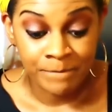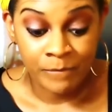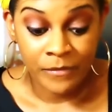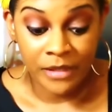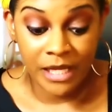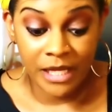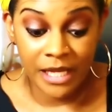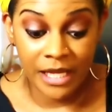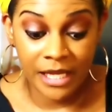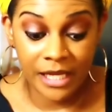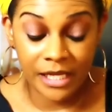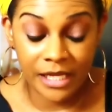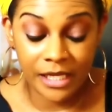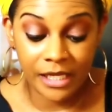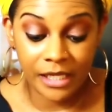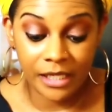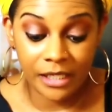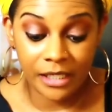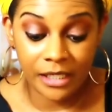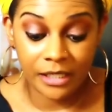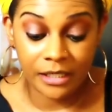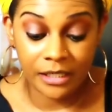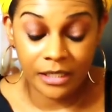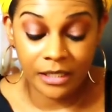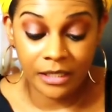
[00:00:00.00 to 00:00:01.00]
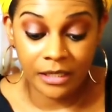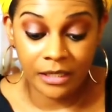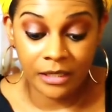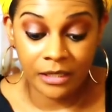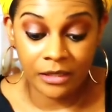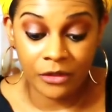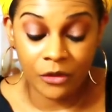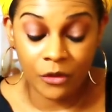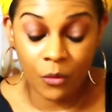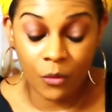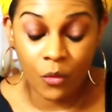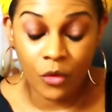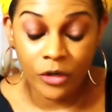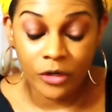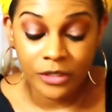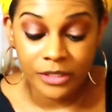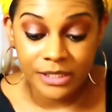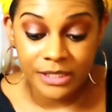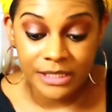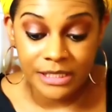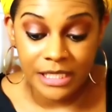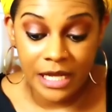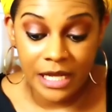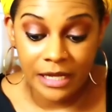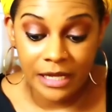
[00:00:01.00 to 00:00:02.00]
And the
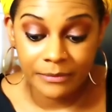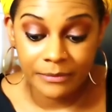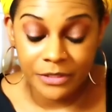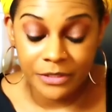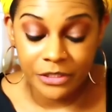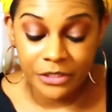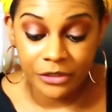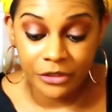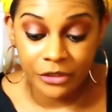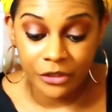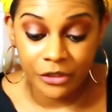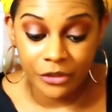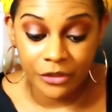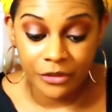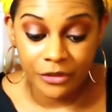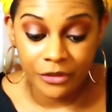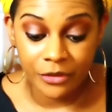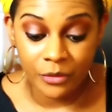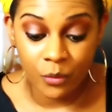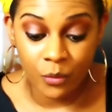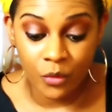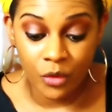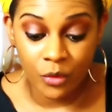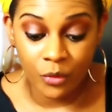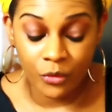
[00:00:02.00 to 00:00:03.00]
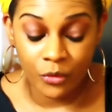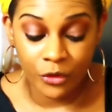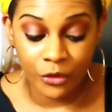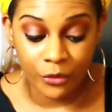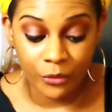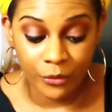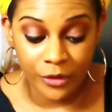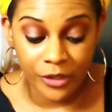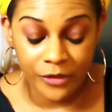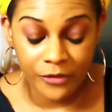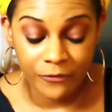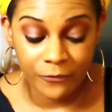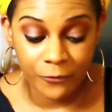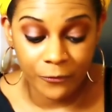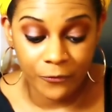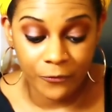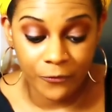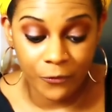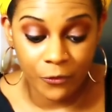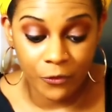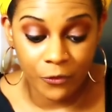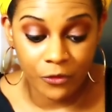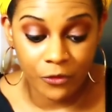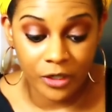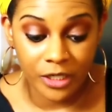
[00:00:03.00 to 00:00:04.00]
worst time to learn what we're grateful
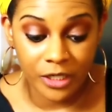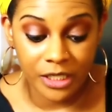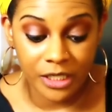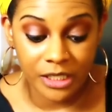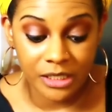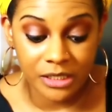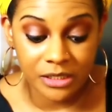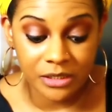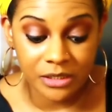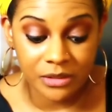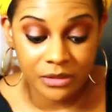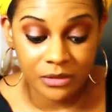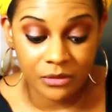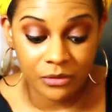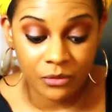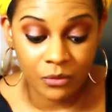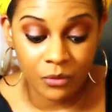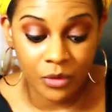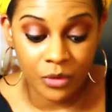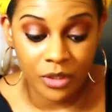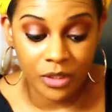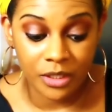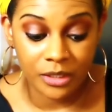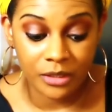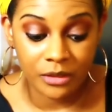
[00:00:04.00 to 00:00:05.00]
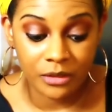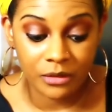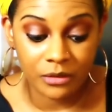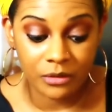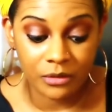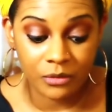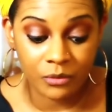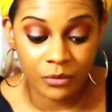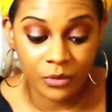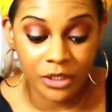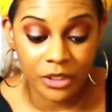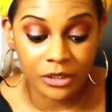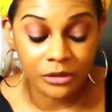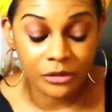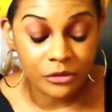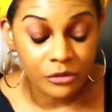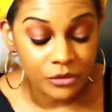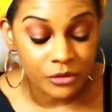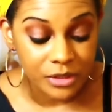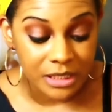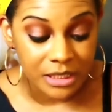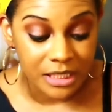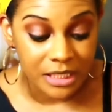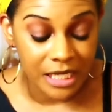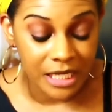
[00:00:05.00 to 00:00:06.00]
for is when we
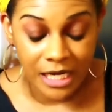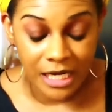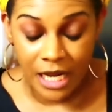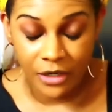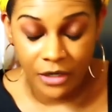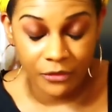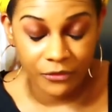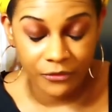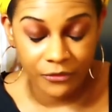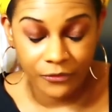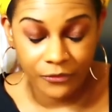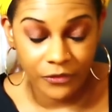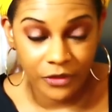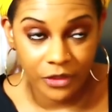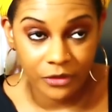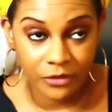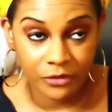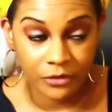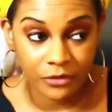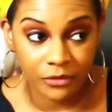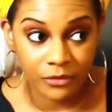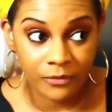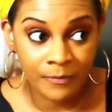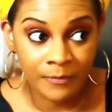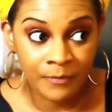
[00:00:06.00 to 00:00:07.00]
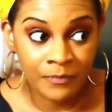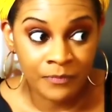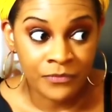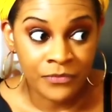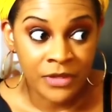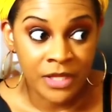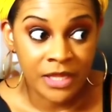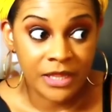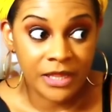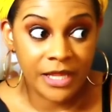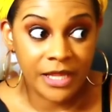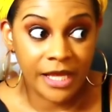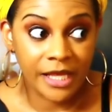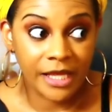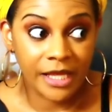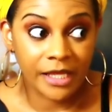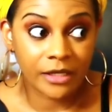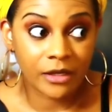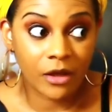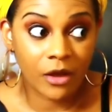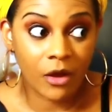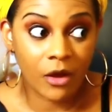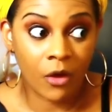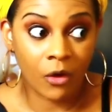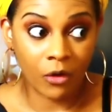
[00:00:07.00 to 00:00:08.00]
lose it. And I don't feel
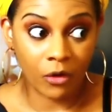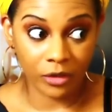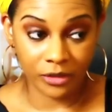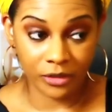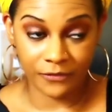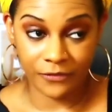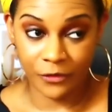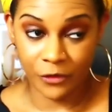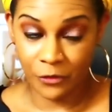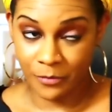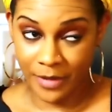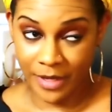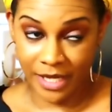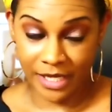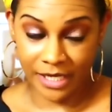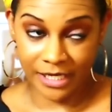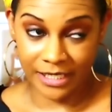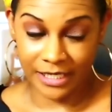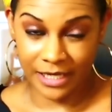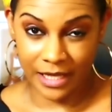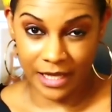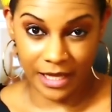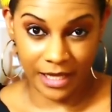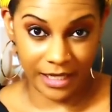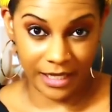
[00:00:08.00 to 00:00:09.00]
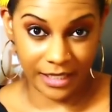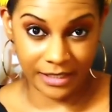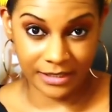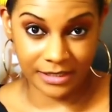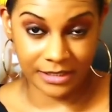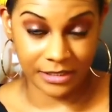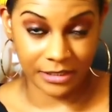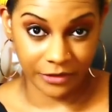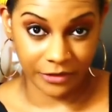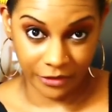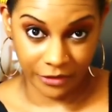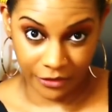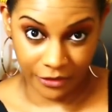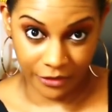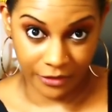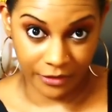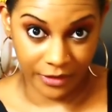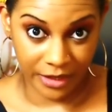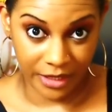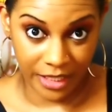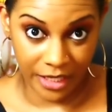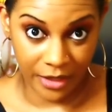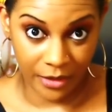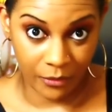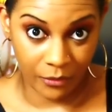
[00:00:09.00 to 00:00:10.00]
that all of humanity has to
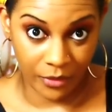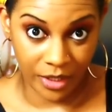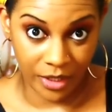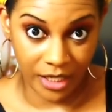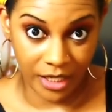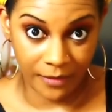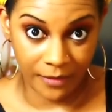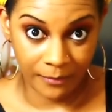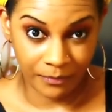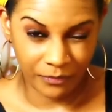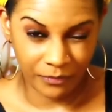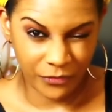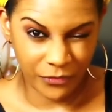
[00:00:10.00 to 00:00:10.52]
learn that way.